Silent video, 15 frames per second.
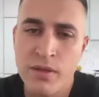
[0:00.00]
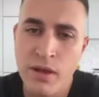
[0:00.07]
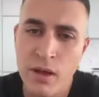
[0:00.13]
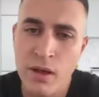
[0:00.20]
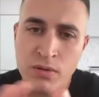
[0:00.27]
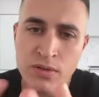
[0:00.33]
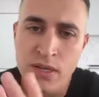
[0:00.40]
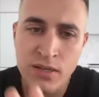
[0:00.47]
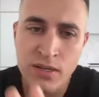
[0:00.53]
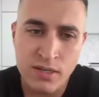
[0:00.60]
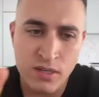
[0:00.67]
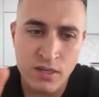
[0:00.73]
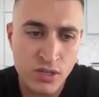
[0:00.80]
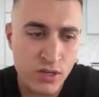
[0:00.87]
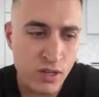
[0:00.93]
I would say the
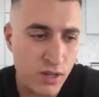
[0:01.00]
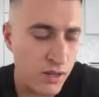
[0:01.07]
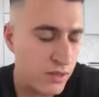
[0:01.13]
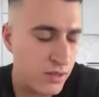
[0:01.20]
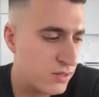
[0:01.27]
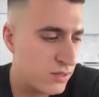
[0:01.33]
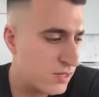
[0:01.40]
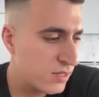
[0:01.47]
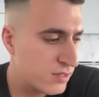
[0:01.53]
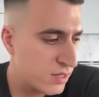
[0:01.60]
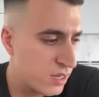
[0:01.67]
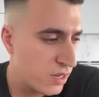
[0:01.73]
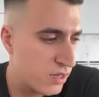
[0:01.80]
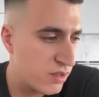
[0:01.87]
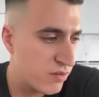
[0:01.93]
sensor
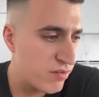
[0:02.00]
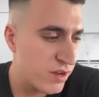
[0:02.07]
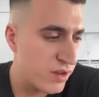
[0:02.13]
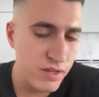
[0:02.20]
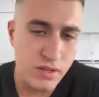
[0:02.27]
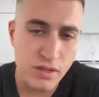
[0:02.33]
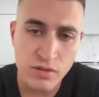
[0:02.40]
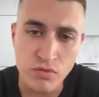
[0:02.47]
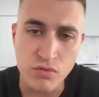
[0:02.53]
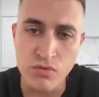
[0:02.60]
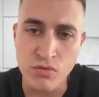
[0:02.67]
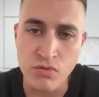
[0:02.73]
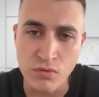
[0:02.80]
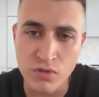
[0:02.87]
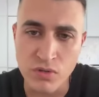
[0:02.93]
can divide it into
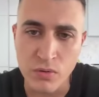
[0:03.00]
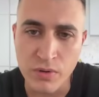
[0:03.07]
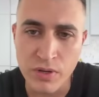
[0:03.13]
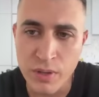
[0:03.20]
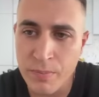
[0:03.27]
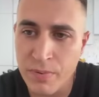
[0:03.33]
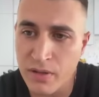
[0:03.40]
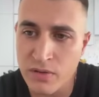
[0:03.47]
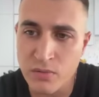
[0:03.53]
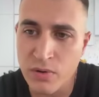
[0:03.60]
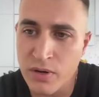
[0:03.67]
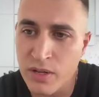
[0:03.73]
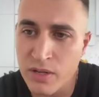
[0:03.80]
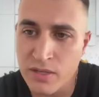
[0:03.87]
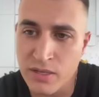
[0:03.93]
two. So it depends
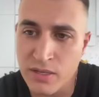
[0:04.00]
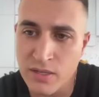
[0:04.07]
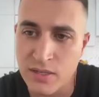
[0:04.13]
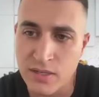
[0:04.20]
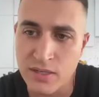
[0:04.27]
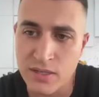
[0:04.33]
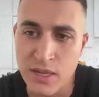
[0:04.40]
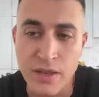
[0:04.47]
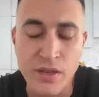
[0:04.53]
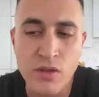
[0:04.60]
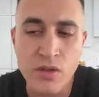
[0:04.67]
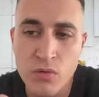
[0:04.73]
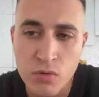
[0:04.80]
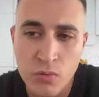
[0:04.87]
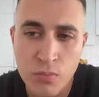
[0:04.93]
whether this is a
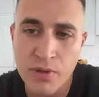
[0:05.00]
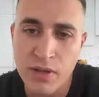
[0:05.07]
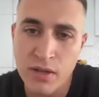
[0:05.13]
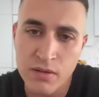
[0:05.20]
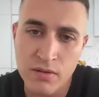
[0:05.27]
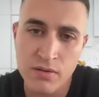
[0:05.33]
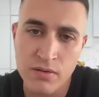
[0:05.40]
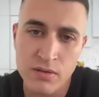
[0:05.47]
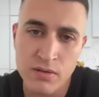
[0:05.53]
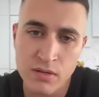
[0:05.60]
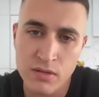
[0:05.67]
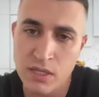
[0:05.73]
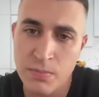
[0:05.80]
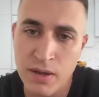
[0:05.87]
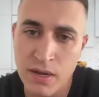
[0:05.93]
new build
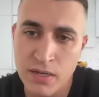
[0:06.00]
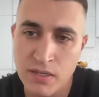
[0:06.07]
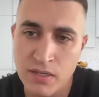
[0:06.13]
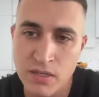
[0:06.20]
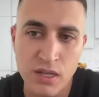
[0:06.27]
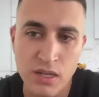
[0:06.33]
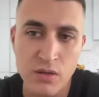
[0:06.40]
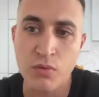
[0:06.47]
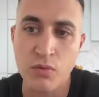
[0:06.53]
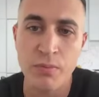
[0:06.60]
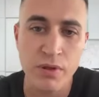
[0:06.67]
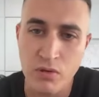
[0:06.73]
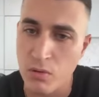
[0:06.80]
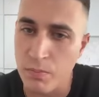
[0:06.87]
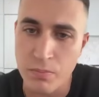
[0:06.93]
space that we
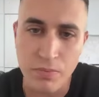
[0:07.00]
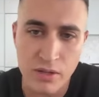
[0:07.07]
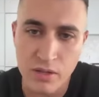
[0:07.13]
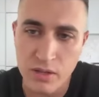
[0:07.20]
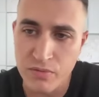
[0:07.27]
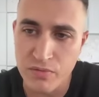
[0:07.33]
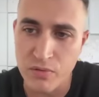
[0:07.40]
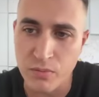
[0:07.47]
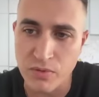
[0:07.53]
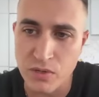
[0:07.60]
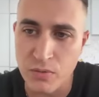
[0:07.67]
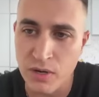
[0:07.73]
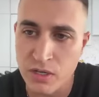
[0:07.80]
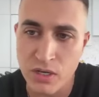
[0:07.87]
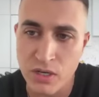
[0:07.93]
build completely from
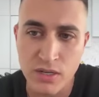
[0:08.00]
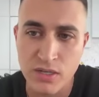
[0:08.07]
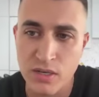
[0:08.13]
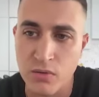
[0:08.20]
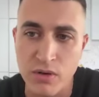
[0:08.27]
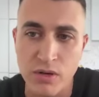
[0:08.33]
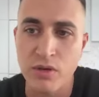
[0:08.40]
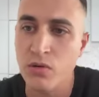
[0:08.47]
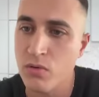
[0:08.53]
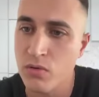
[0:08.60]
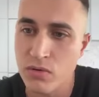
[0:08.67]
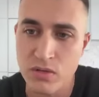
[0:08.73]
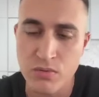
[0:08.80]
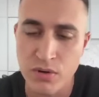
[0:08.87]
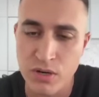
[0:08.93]
scratch, let's say on a new
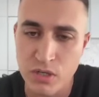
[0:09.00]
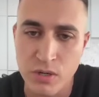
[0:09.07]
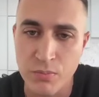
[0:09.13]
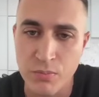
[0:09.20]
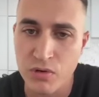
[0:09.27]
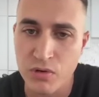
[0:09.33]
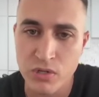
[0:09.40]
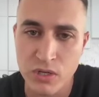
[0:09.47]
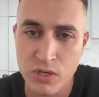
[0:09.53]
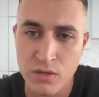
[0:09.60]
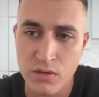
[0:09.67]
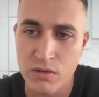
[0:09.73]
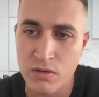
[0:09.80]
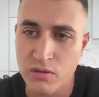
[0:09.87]
construction project.